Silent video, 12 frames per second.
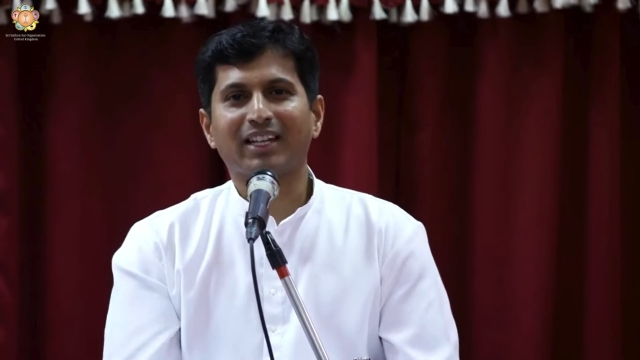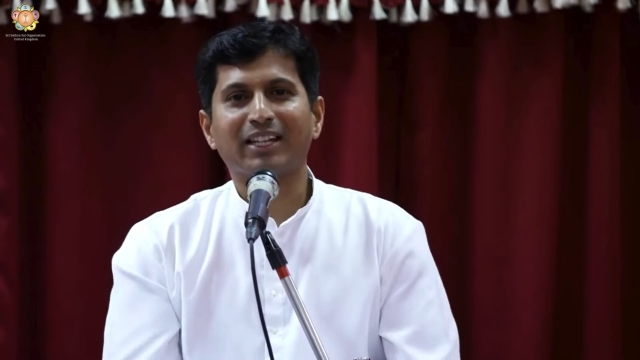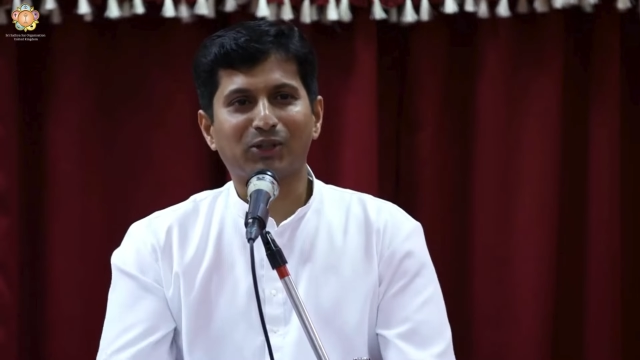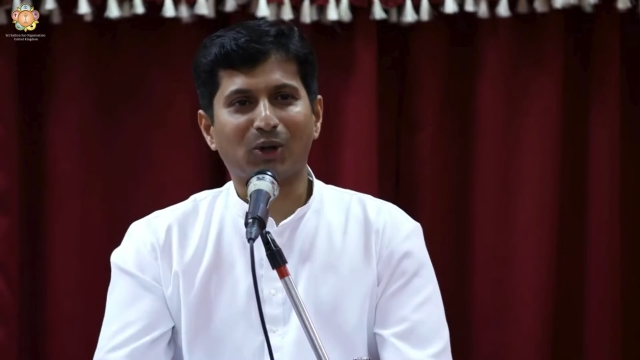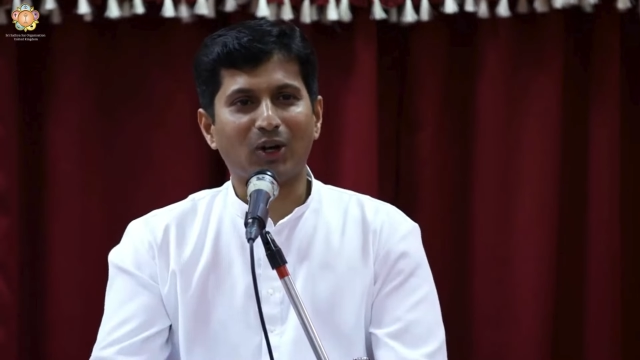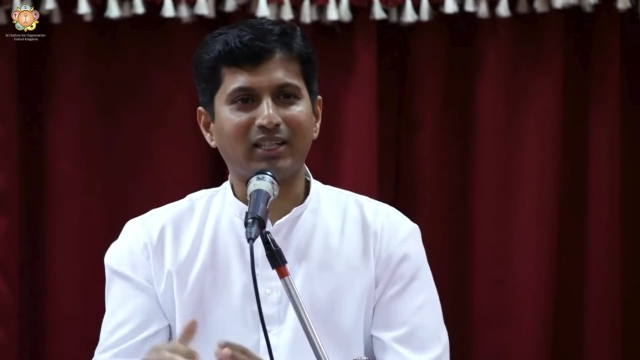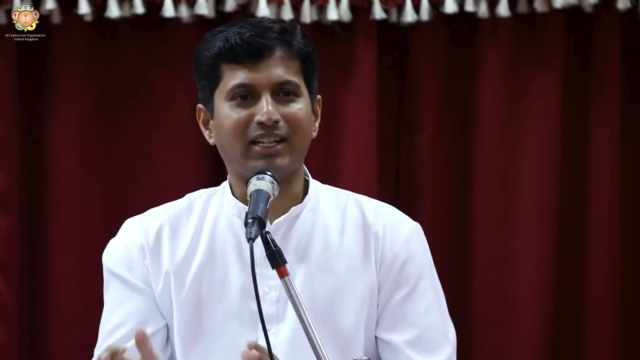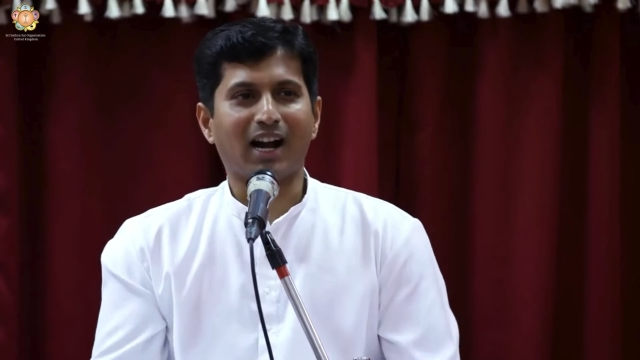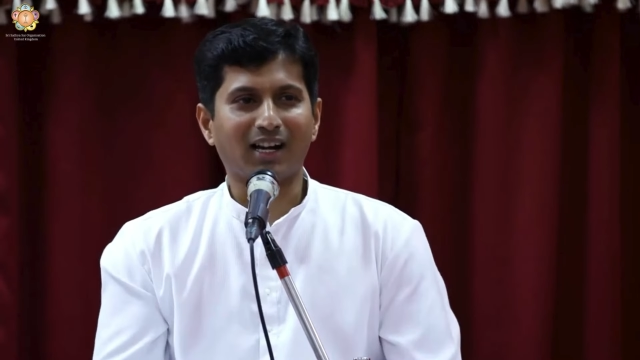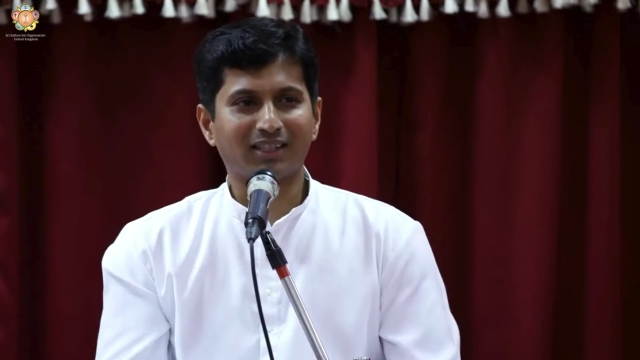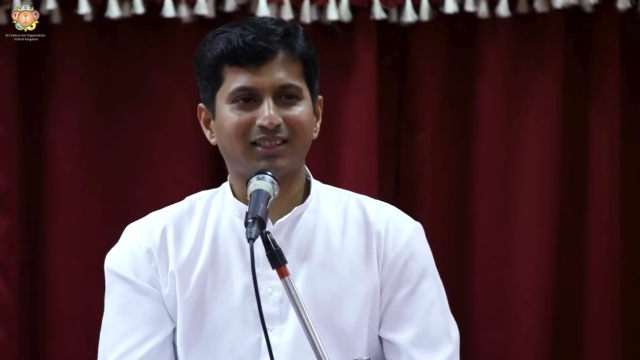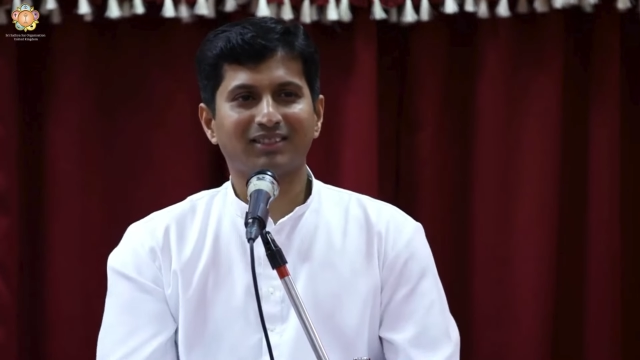It's all
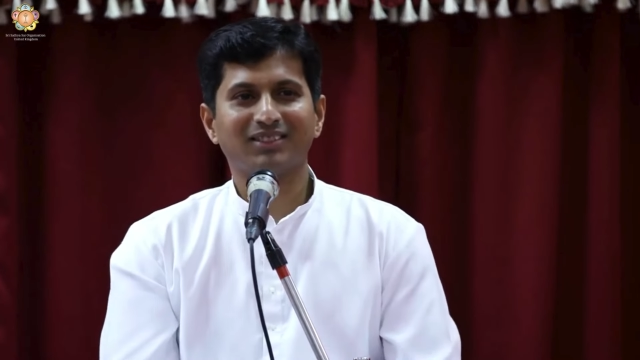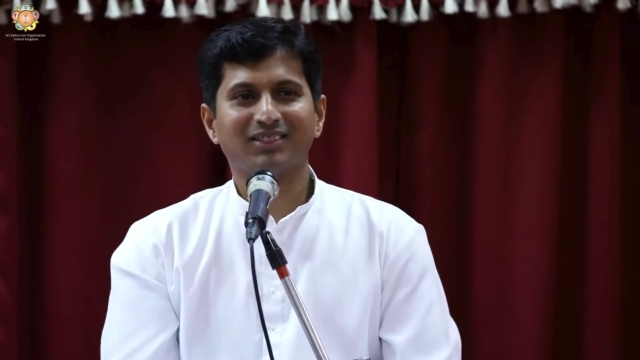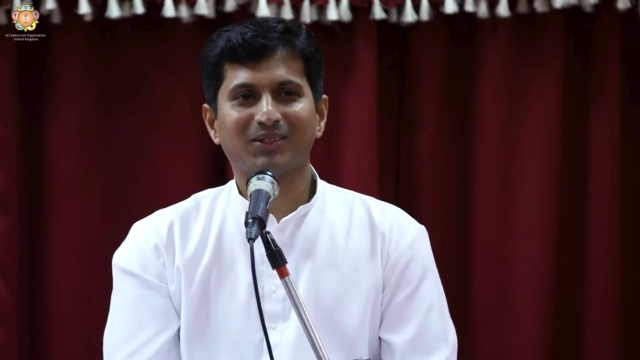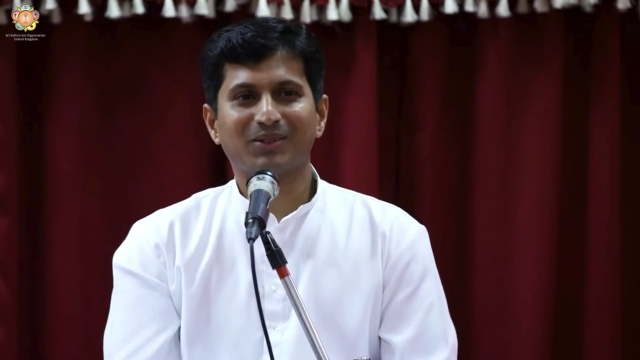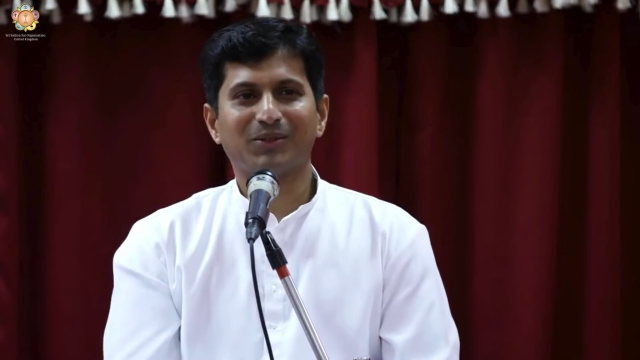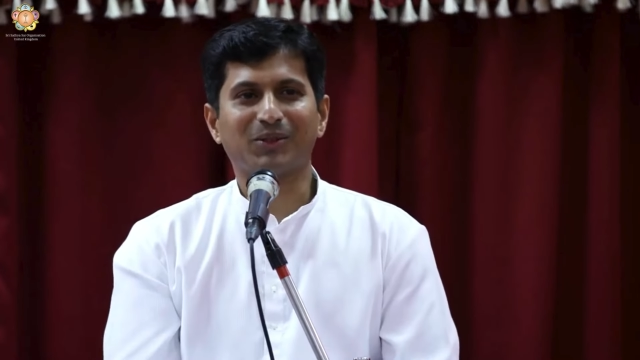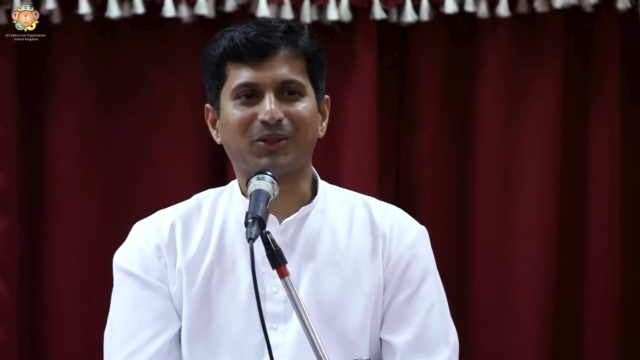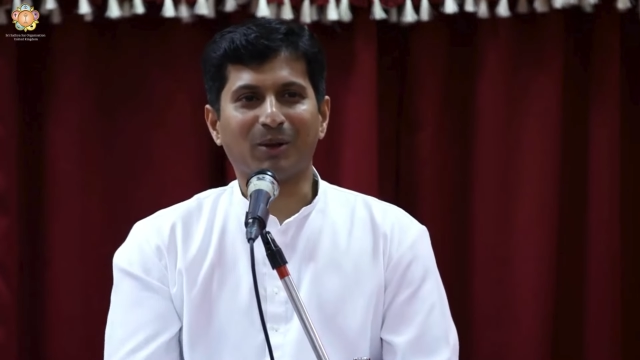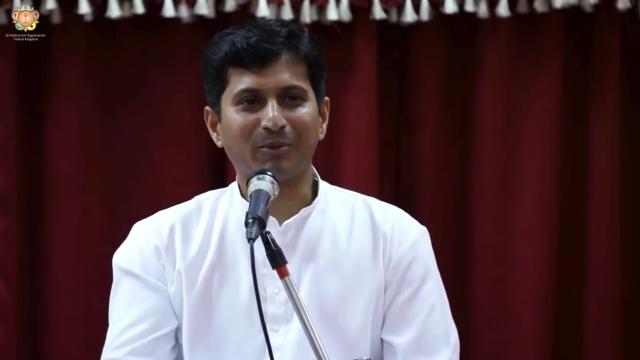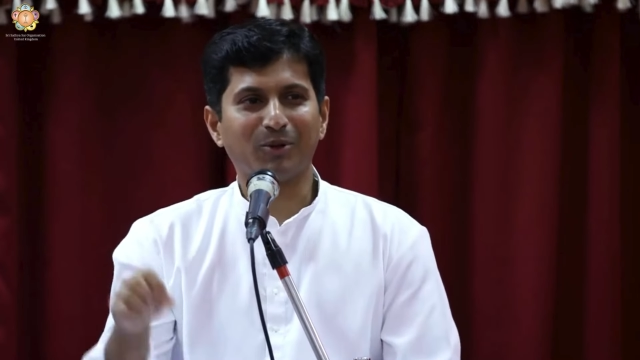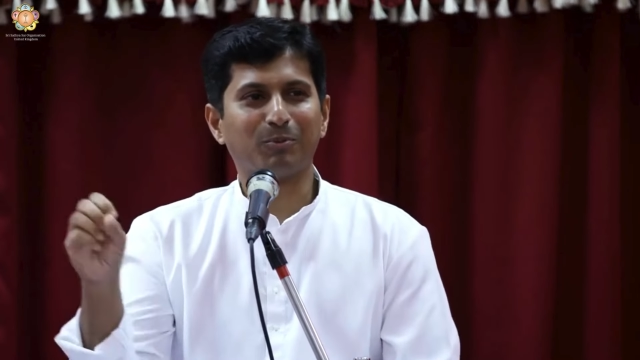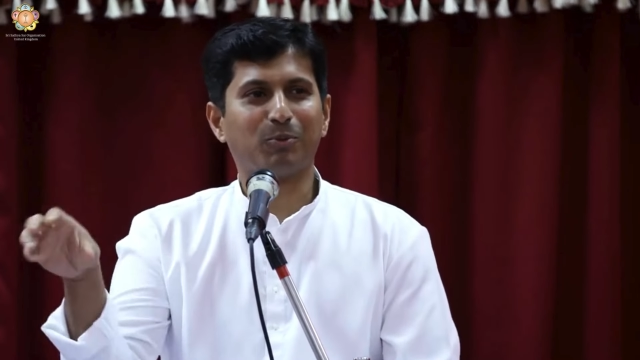dark. So
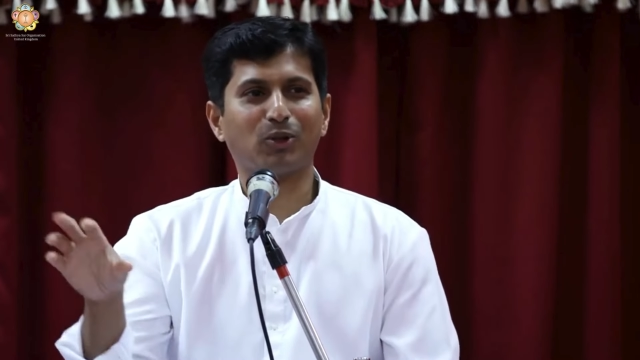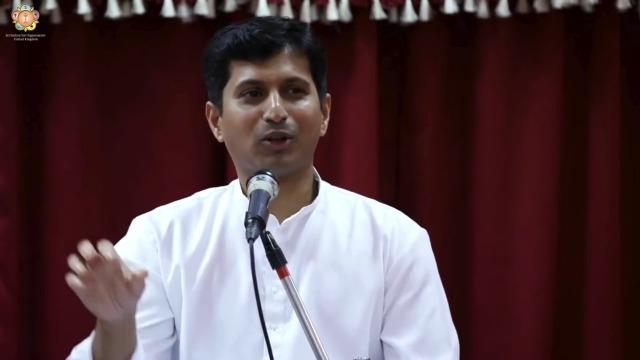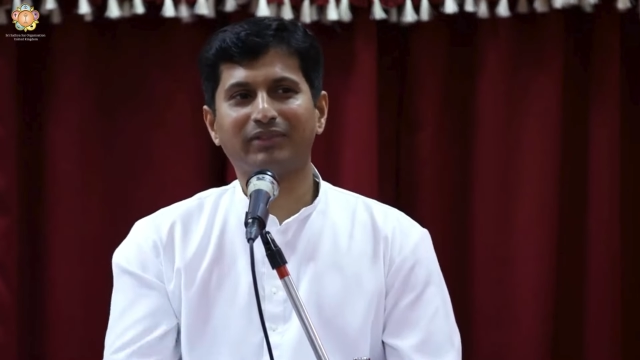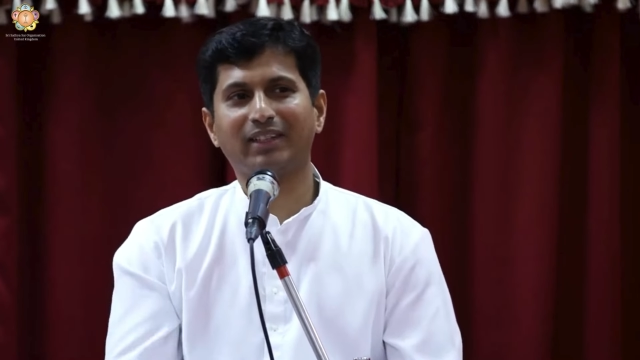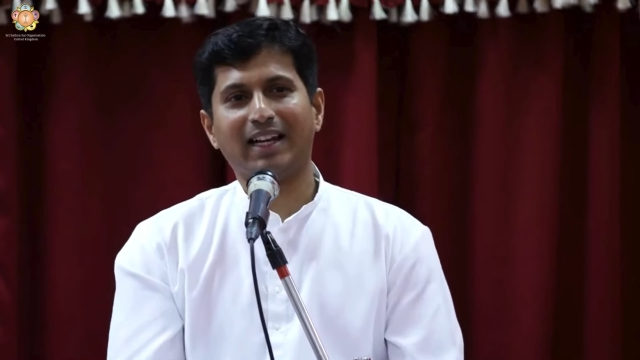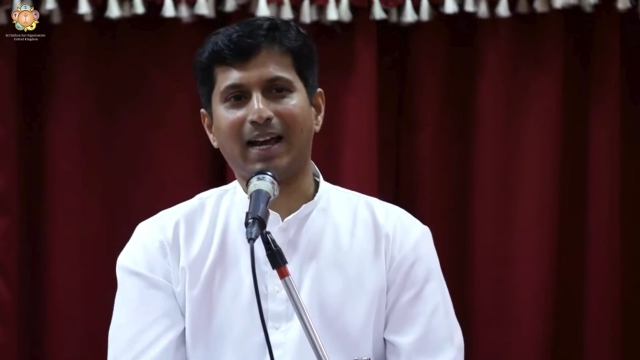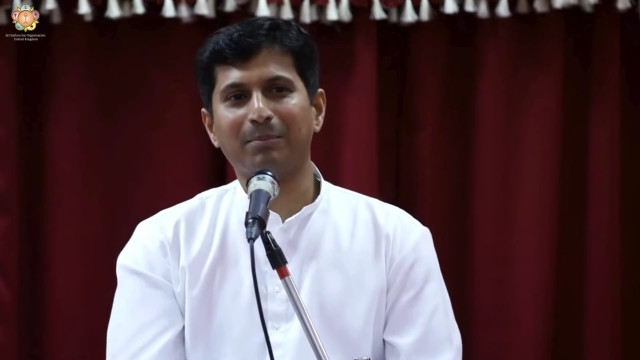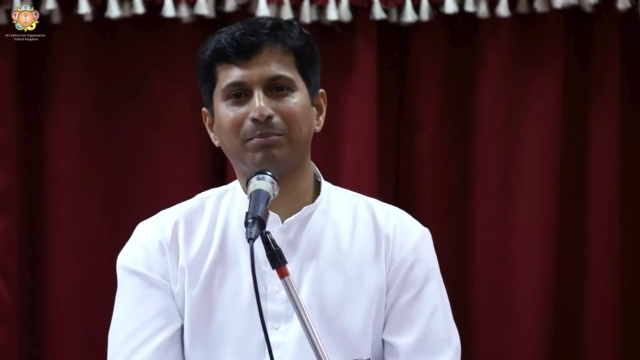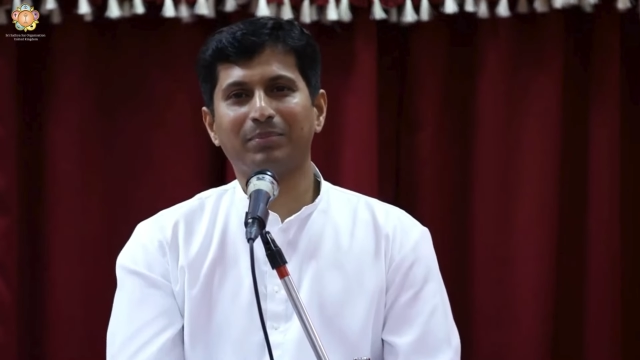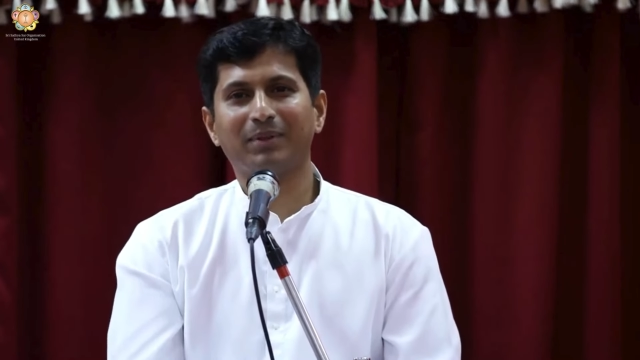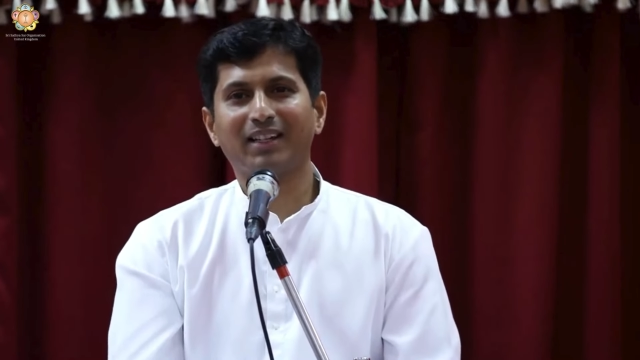Swami would put off the lamp